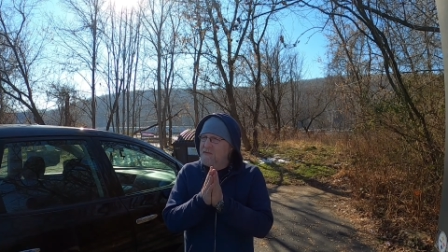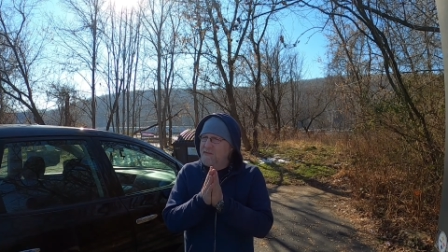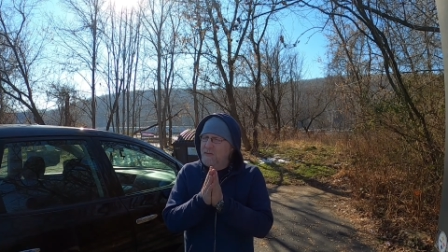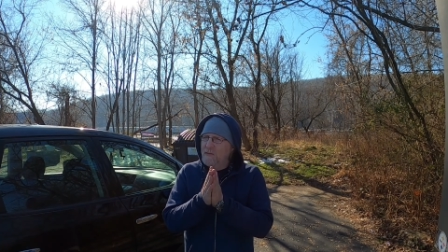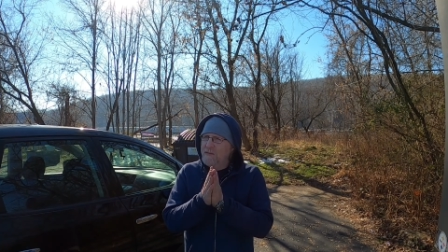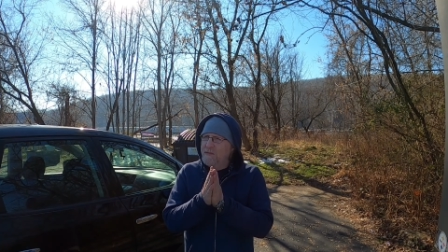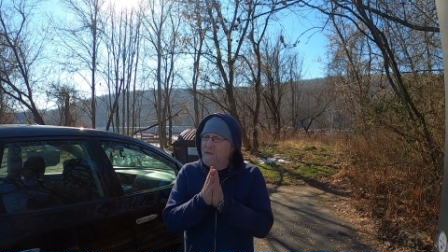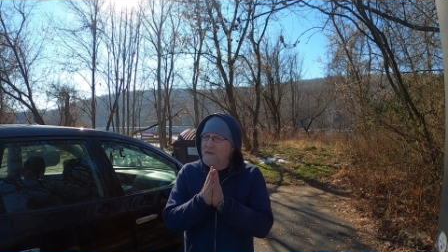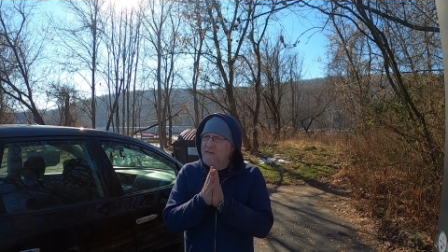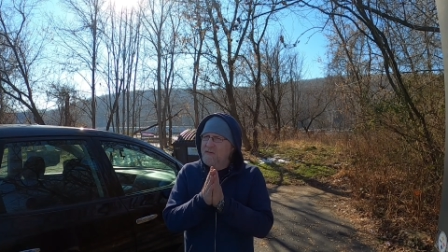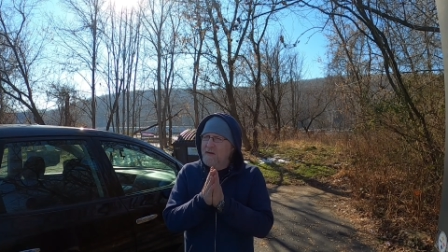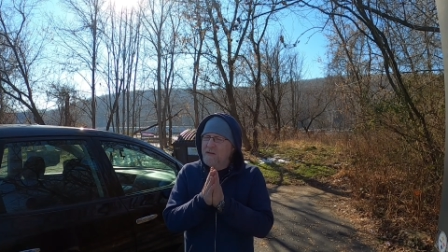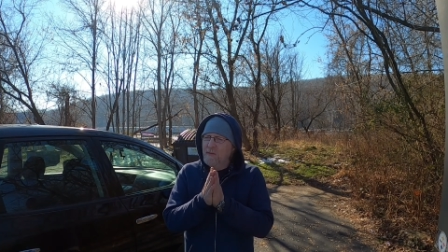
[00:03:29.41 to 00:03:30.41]
just do a 30
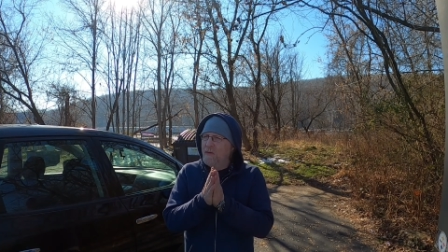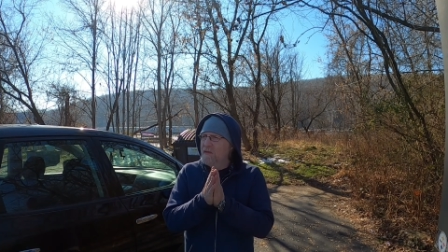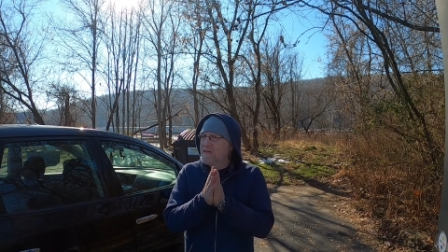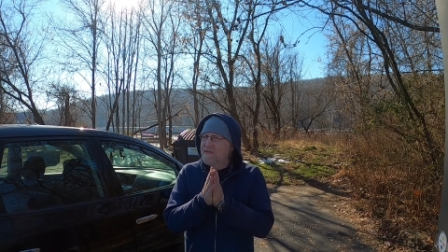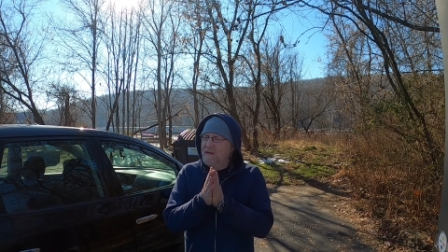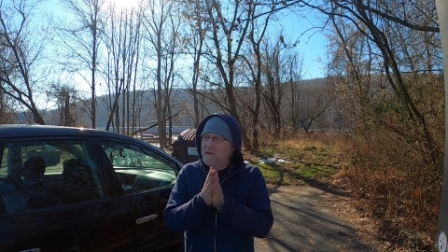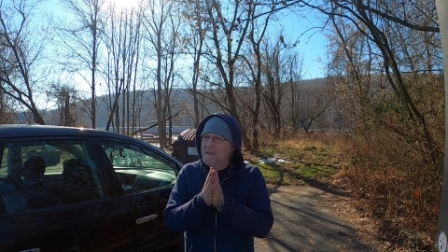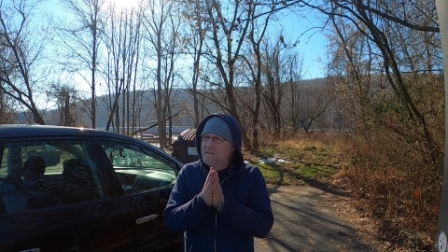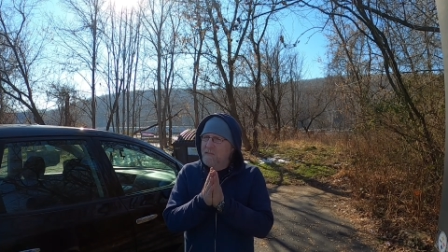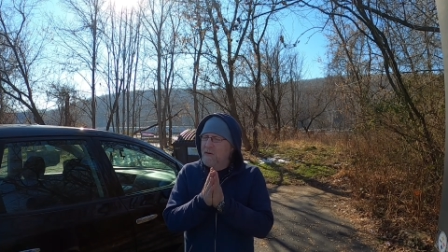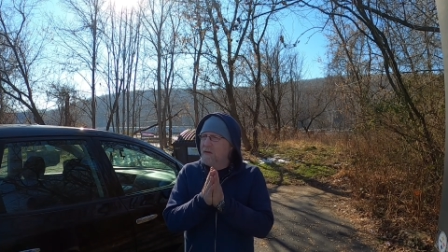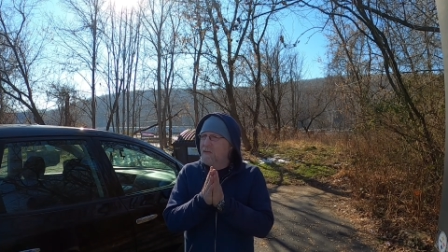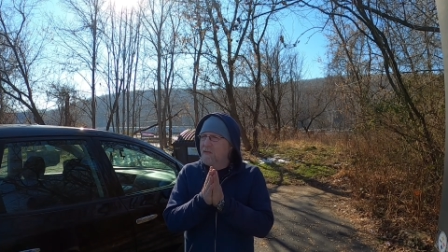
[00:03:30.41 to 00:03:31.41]
second one saying
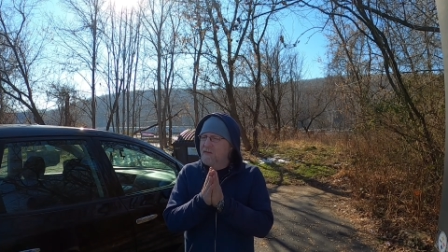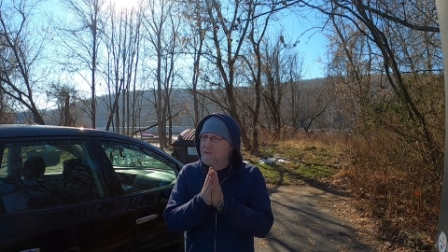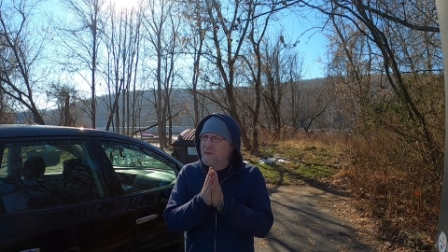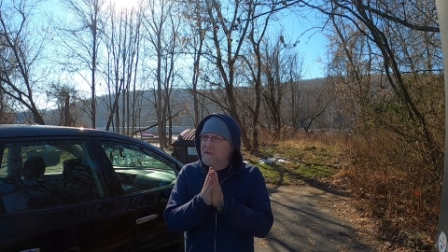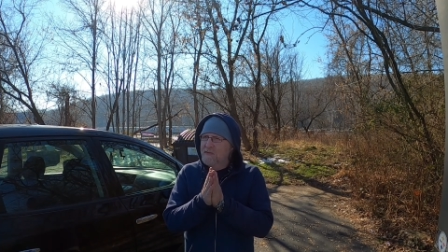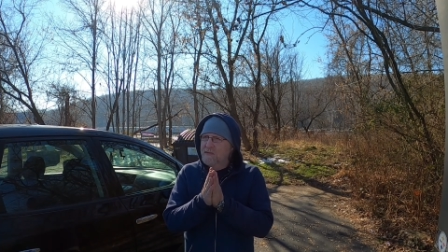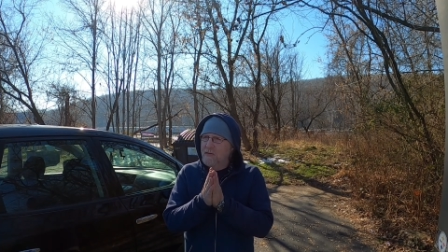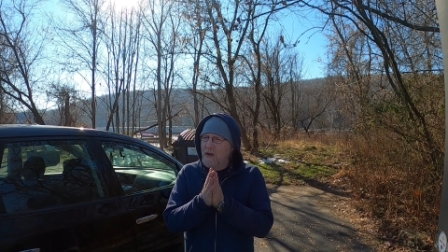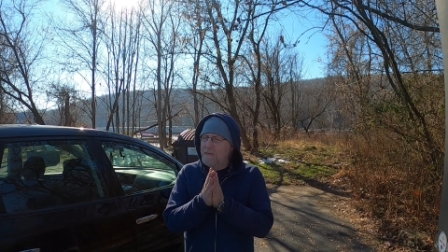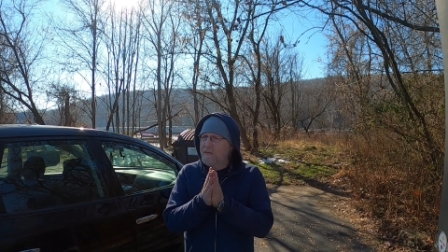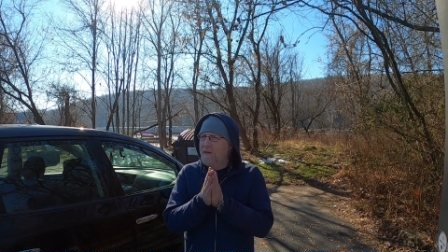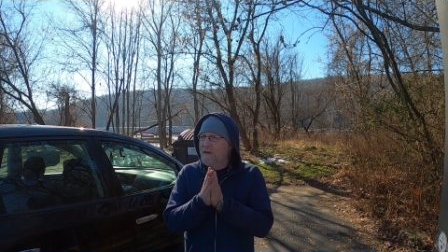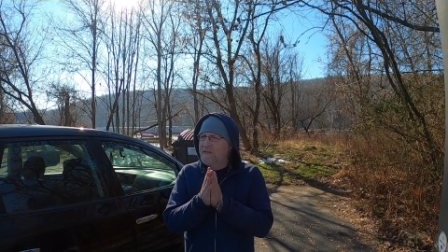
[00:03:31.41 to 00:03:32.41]
Merry Christmas or
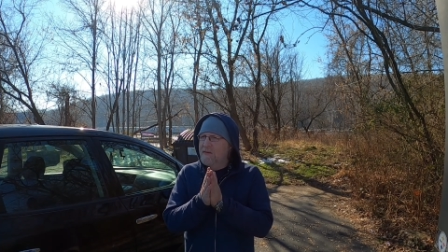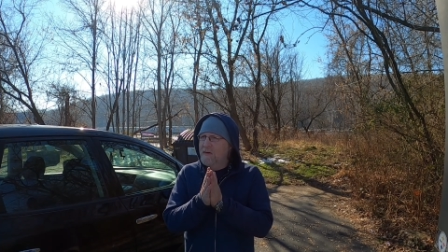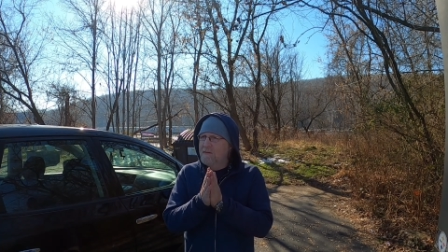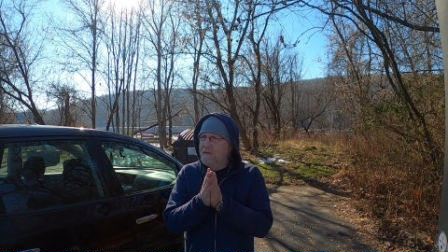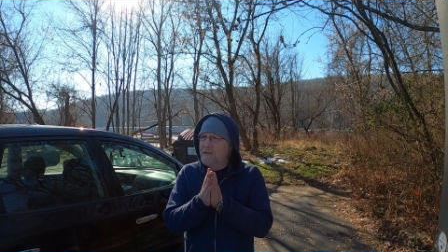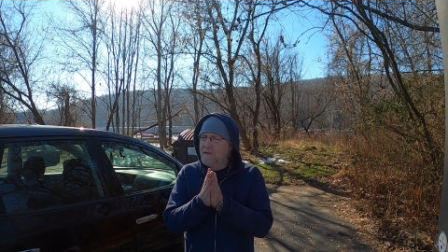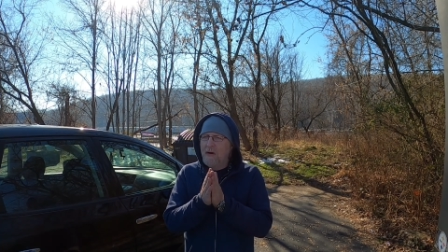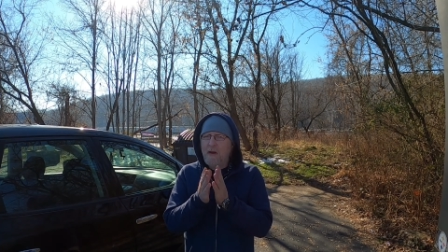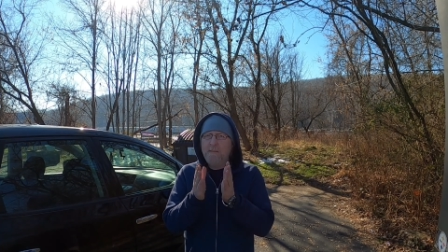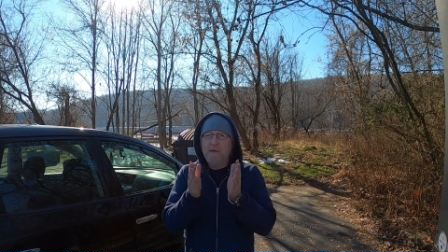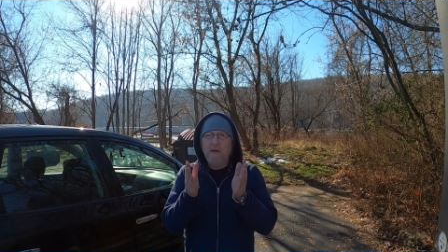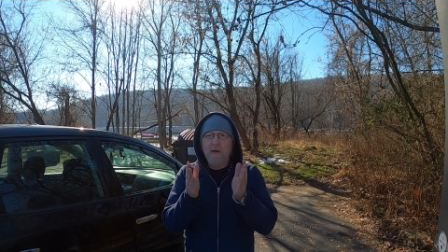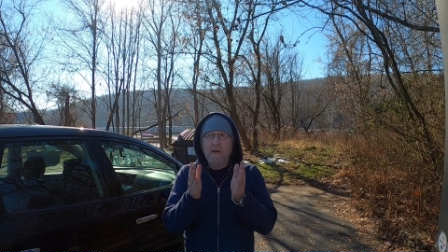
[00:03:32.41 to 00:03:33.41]
Happy Thanksgiving or
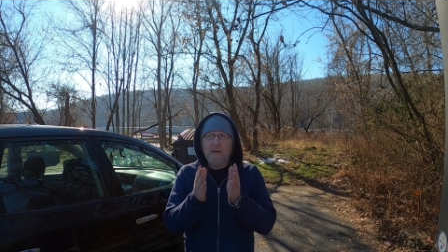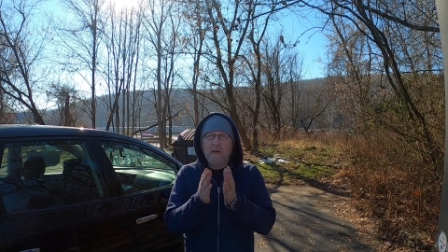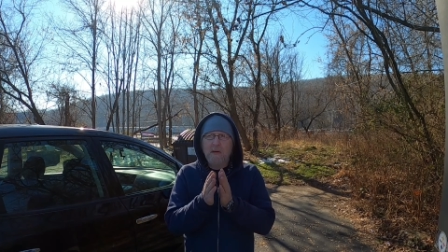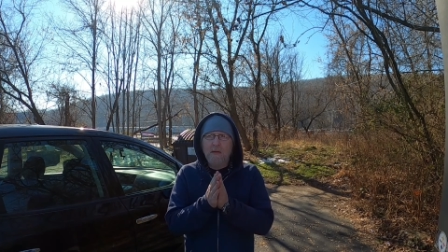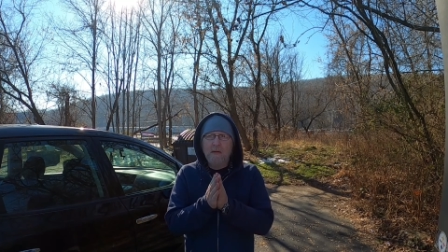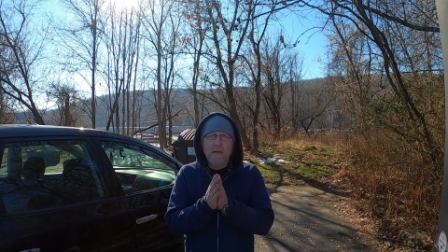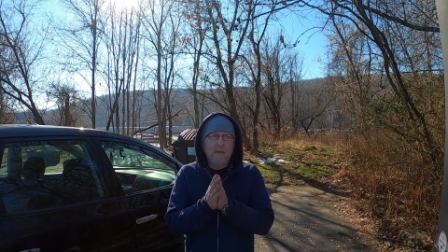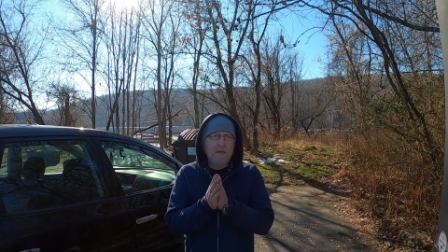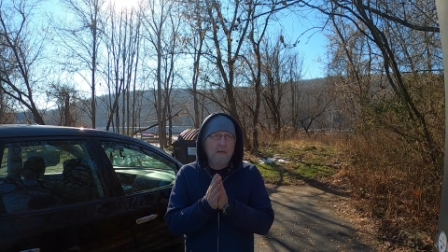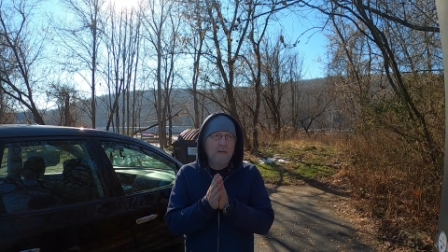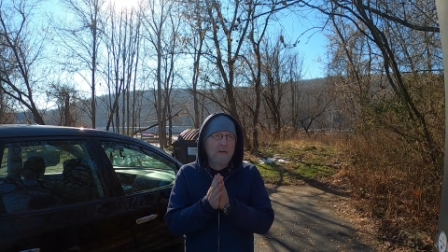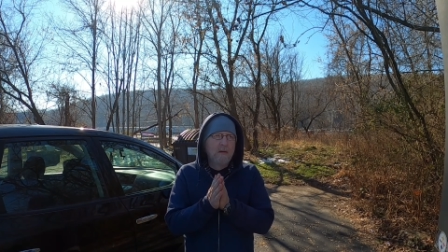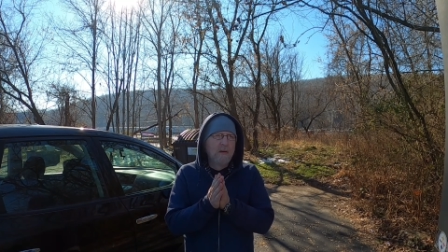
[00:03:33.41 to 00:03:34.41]
Happy Hanukkah or